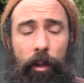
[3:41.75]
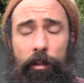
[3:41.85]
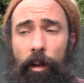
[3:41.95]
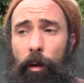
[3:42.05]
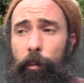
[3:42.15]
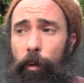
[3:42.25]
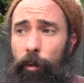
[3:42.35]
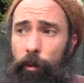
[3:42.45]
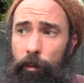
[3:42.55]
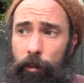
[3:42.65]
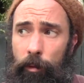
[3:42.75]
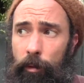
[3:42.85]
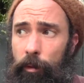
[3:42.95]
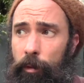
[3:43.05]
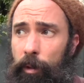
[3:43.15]
Example,
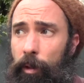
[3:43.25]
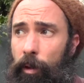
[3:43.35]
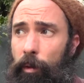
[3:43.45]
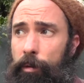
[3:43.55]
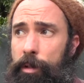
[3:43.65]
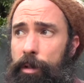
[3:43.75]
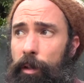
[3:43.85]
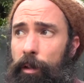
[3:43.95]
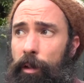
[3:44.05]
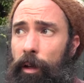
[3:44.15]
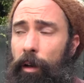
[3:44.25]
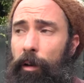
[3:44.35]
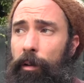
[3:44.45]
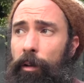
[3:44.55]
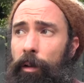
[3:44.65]
you know, I'm sitting there
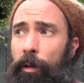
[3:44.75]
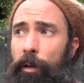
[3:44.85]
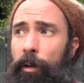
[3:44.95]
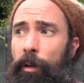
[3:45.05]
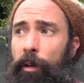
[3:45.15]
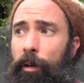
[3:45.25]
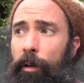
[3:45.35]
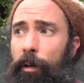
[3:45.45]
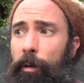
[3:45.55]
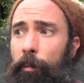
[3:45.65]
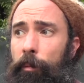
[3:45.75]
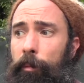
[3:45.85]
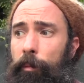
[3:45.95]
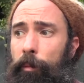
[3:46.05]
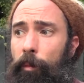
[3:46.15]
um,
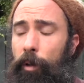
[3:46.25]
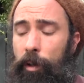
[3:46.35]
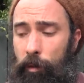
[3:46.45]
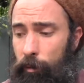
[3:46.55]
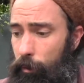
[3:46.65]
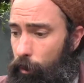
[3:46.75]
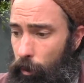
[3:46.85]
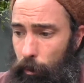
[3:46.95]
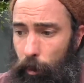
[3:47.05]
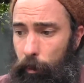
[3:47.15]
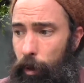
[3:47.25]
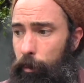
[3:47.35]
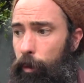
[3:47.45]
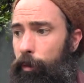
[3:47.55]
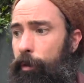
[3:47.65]
with a group of
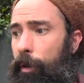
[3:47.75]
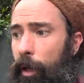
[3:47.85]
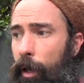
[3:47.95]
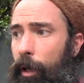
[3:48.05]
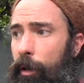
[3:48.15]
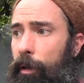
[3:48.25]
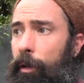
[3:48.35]
people today.